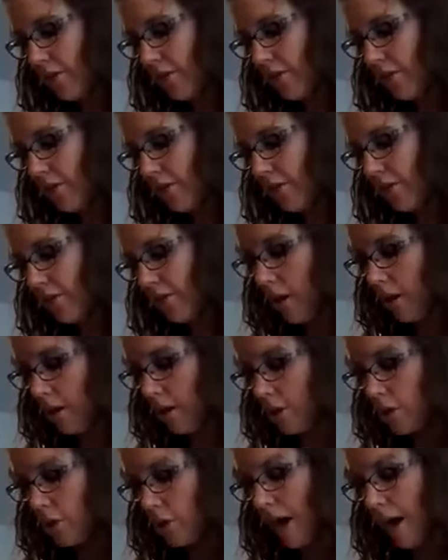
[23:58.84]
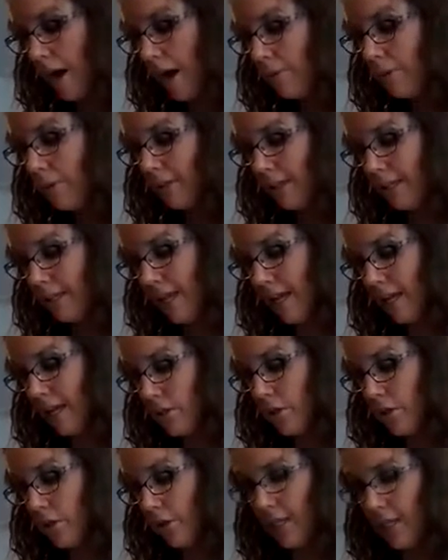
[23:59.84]
eggs. So I really like
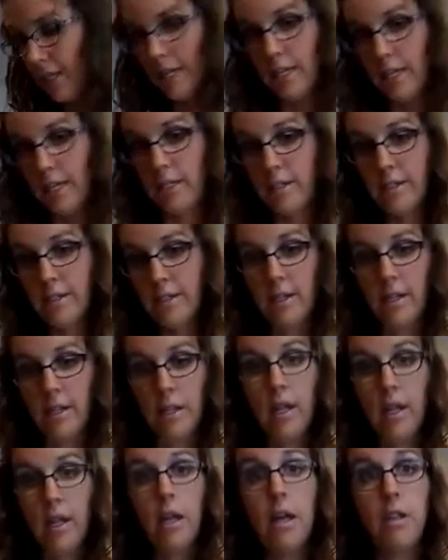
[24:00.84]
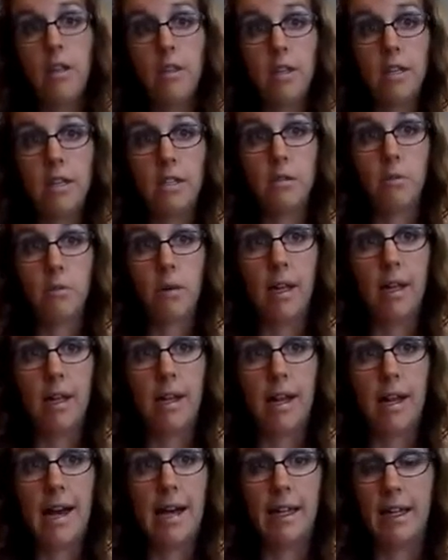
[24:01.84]
doing it this way and
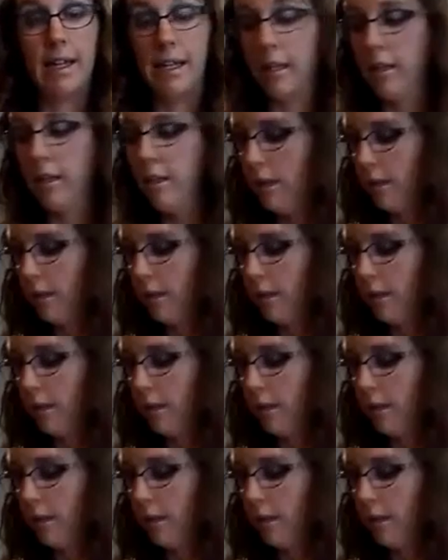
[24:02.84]
adding